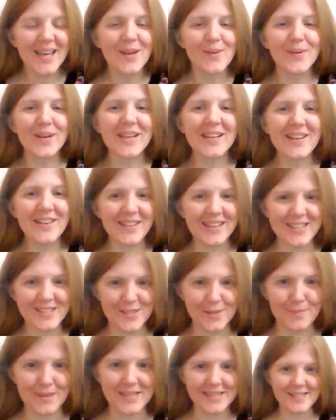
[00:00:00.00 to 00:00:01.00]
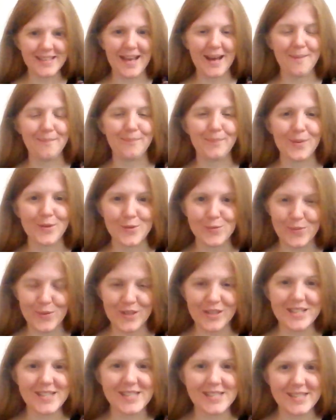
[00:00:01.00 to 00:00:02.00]
We're going to look at some examples where
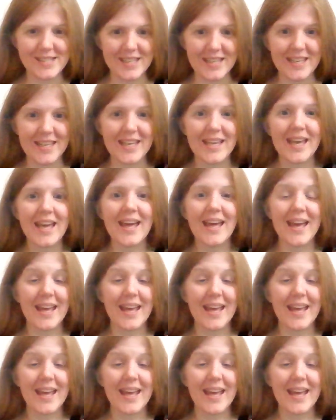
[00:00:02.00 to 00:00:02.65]
you can see